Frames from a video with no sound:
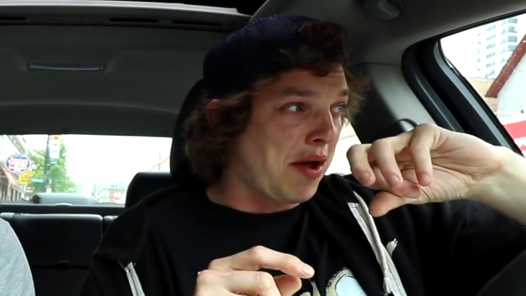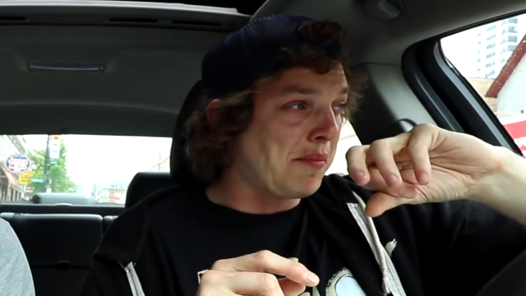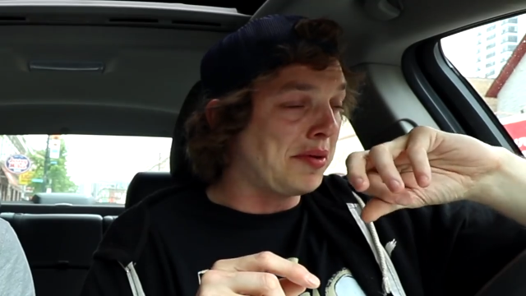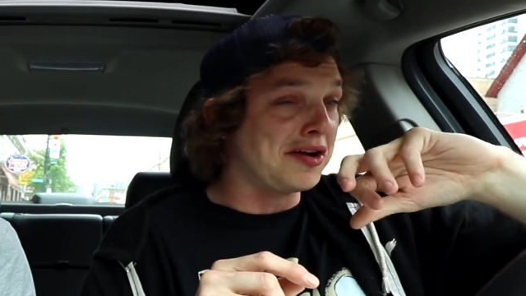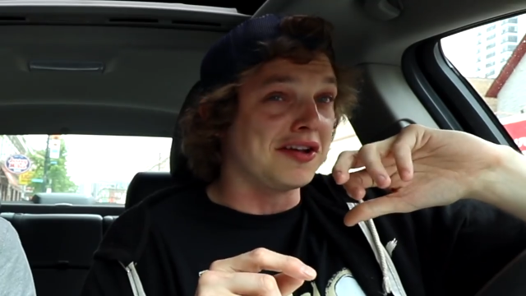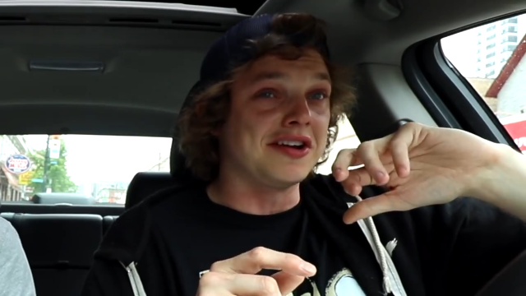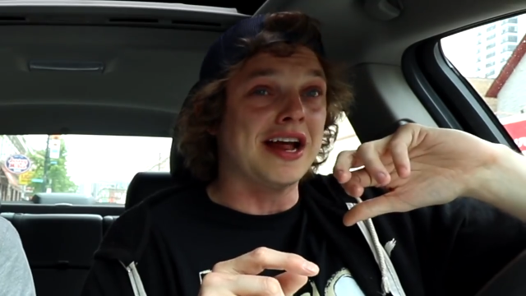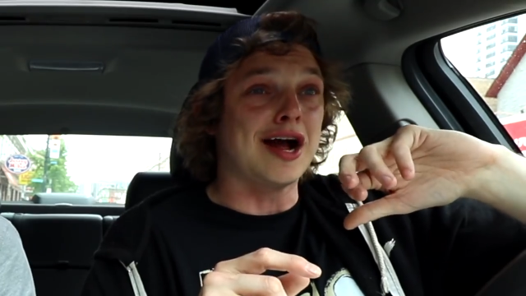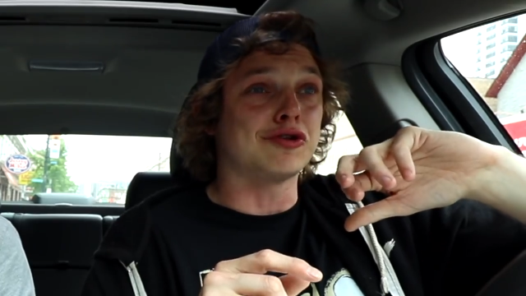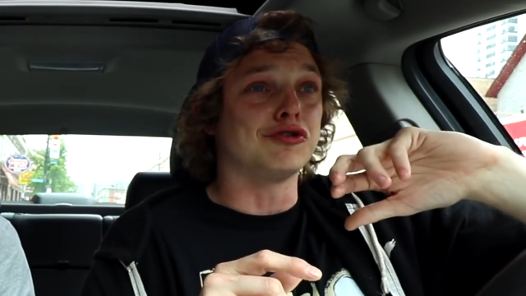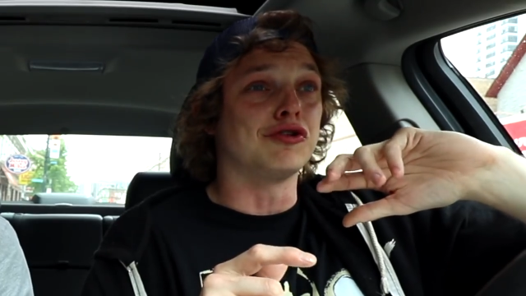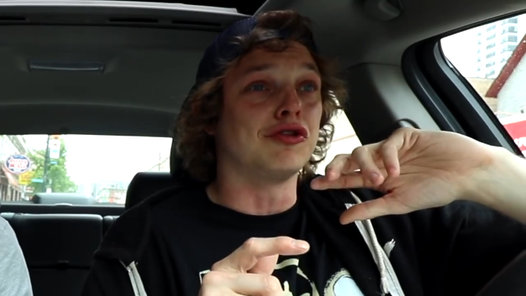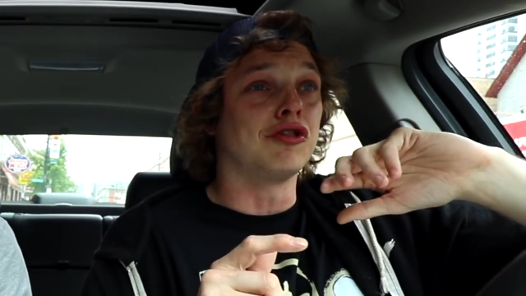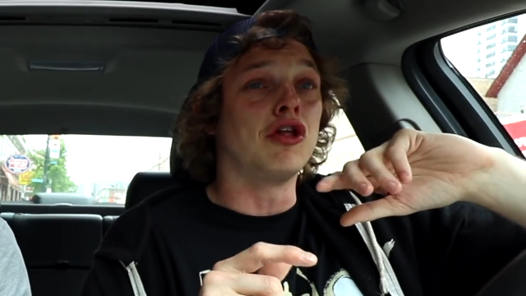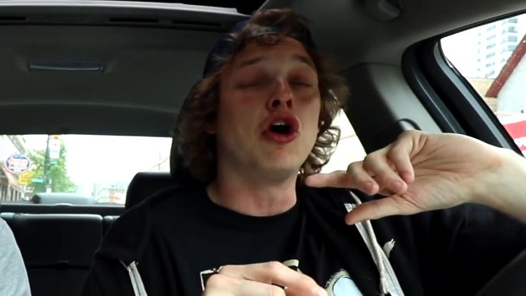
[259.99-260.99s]
haven't been to a
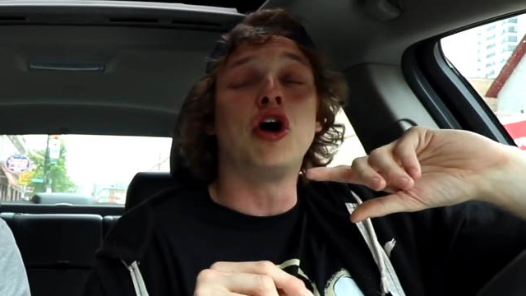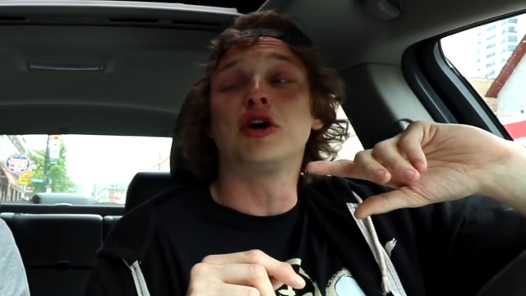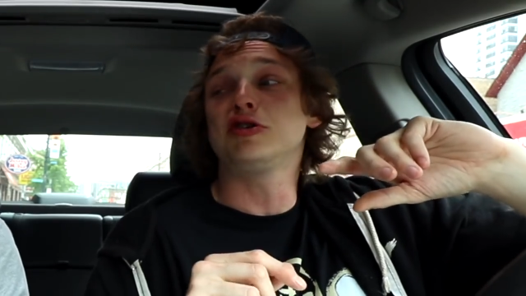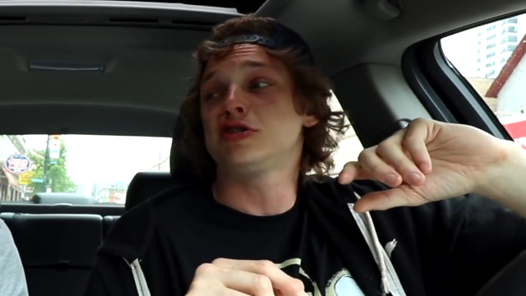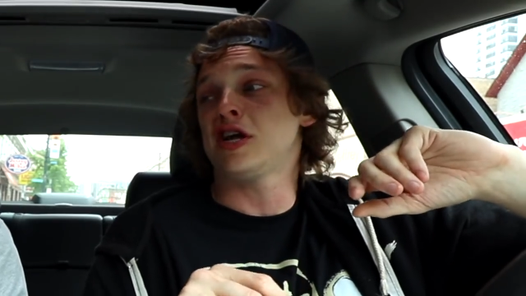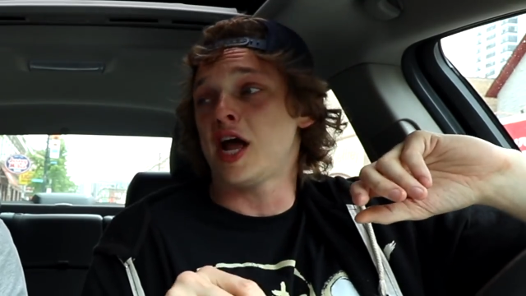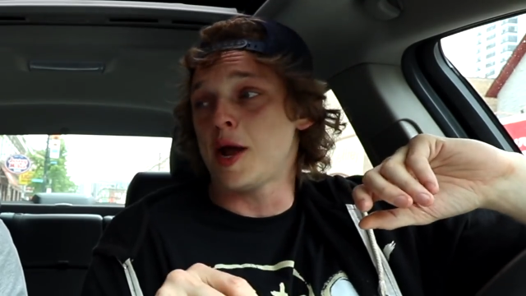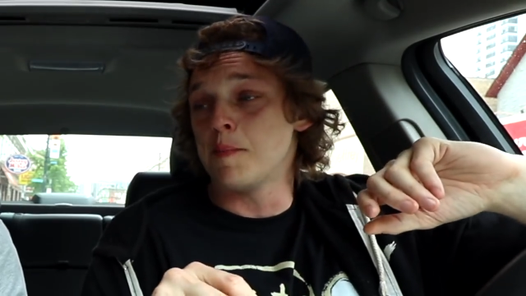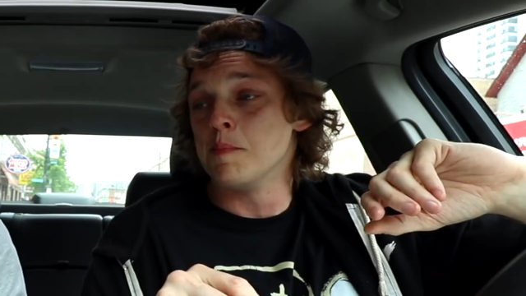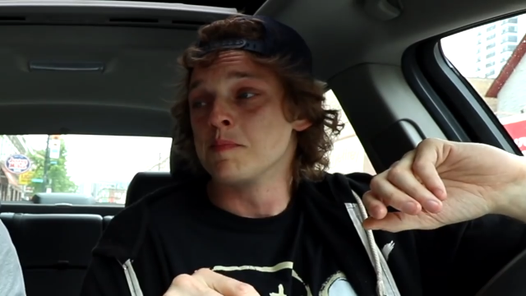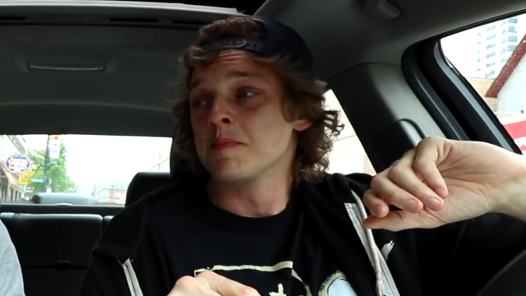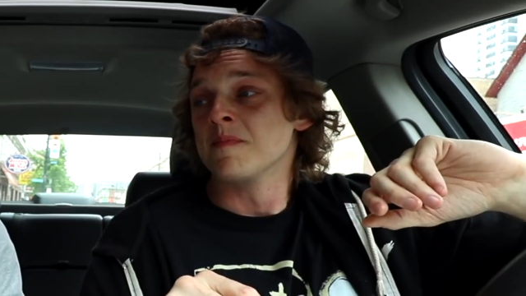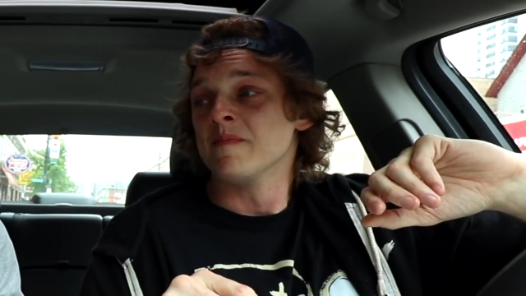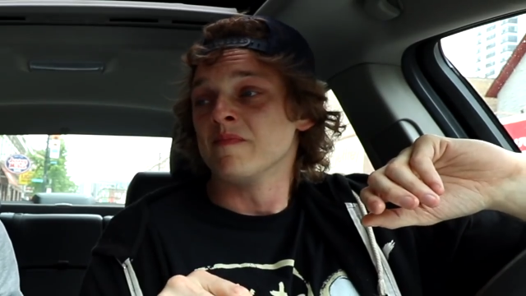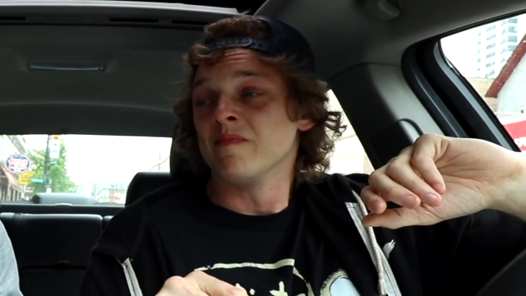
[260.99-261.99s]
doctor in a long time.
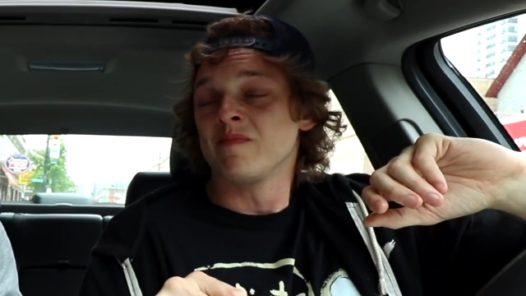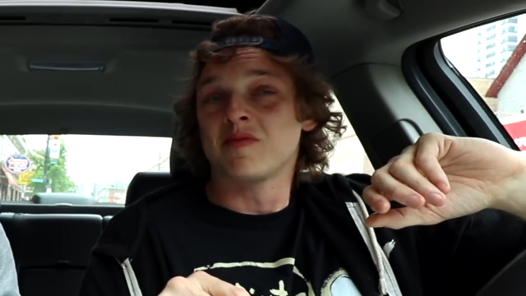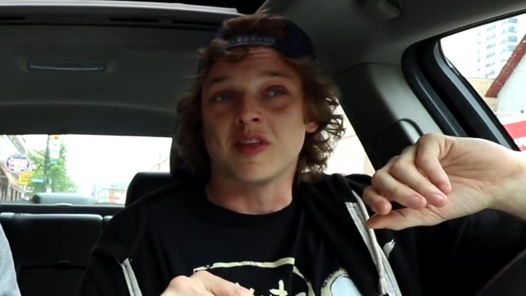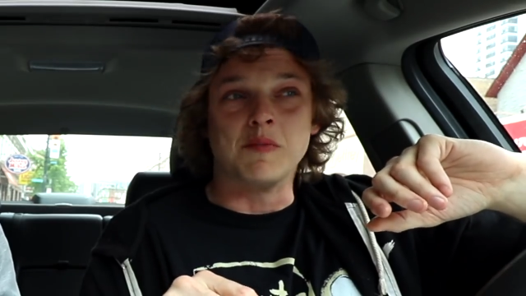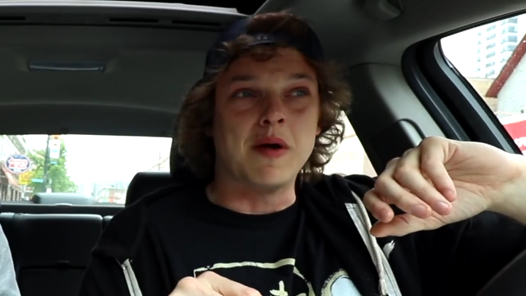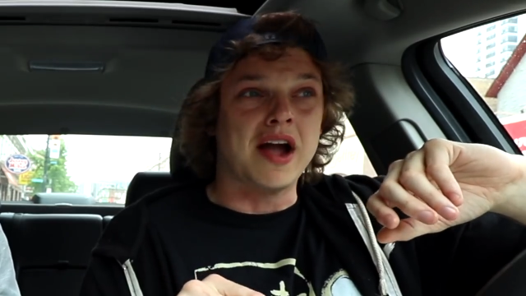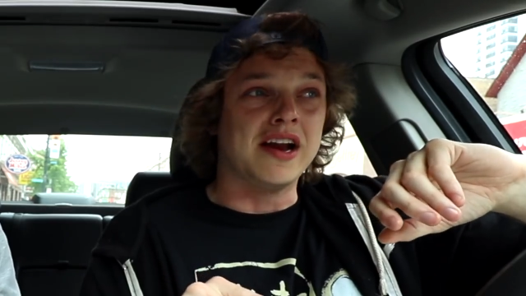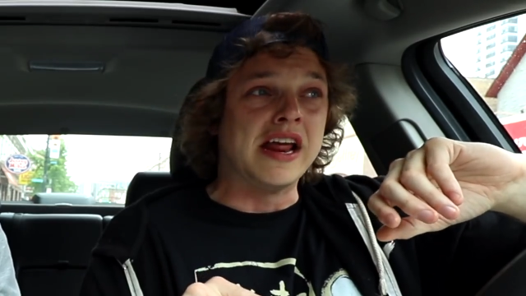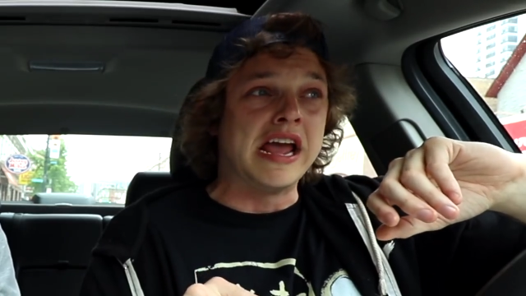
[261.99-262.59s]
Uh huh. My